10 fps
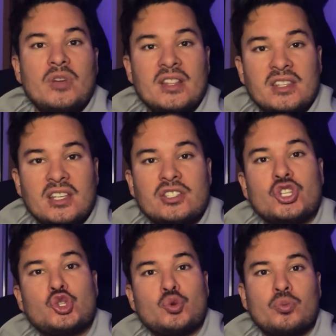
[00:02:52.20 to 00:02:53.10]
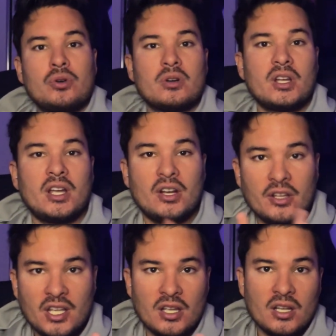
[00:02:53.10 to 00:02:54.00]
addicted to porn. And
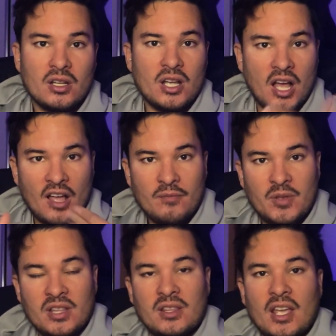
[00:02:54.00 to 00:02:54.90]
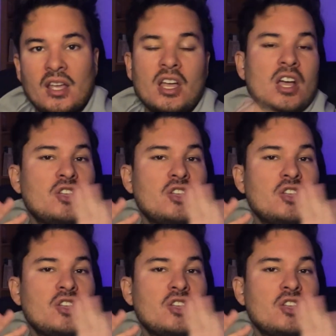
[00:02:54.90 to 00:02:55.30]
again, I've been there,